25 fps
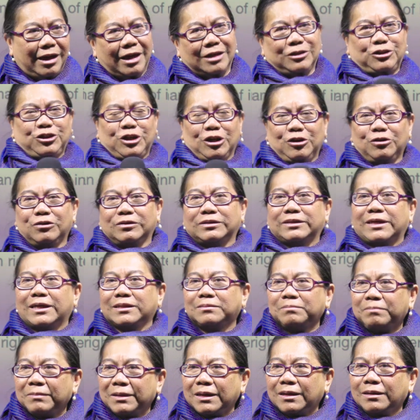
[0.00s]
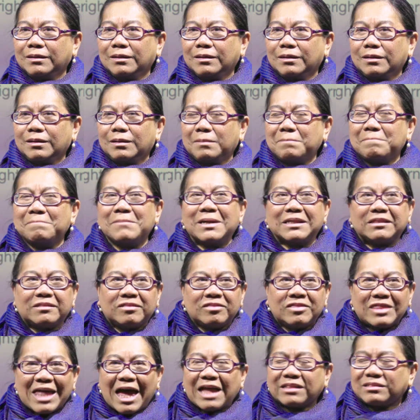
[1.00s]
And she looked at me, but
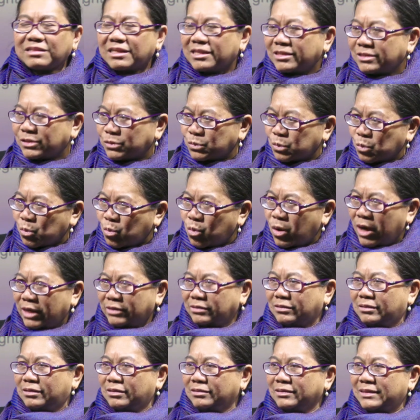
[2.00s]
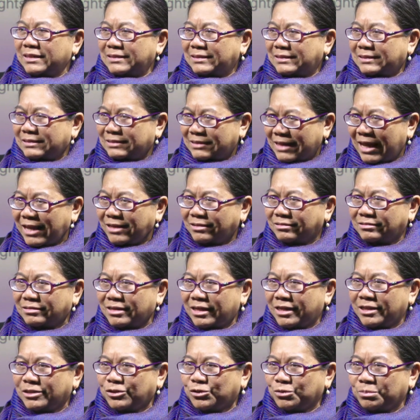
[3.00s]
that is what the state
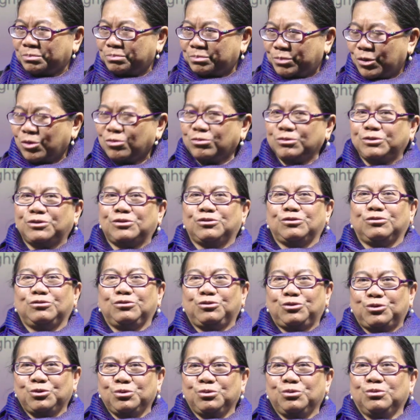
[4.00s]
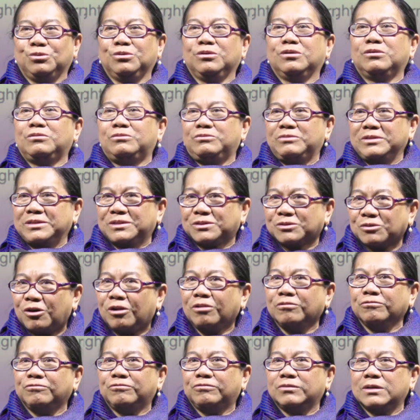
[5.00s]
is supposed to
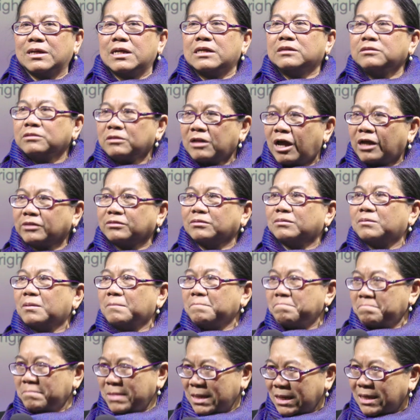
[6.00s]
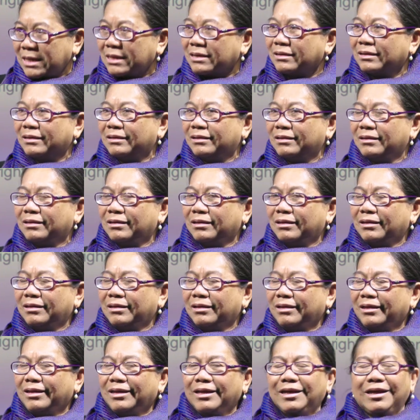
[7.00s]
resolve, not me.
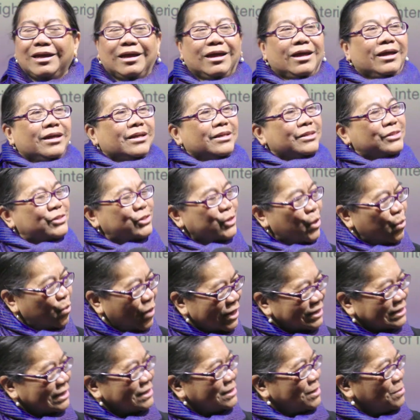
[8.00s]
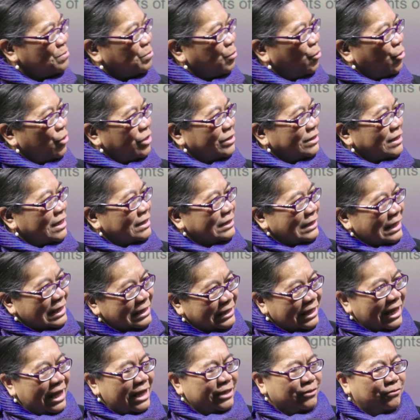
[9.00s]
So what is important
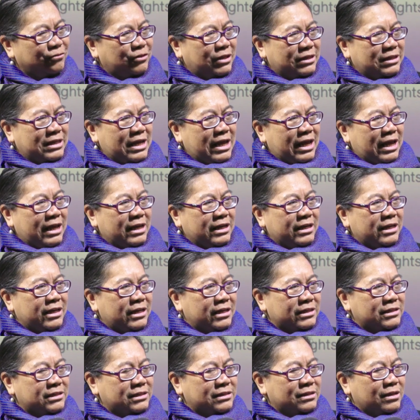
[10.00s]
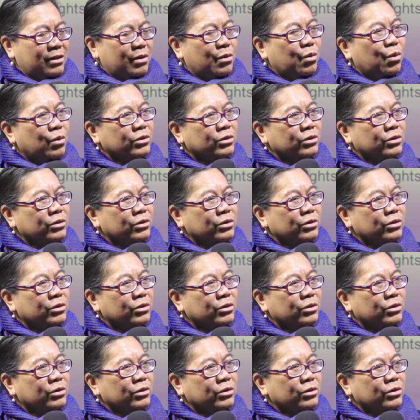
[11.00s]
in the end of the day is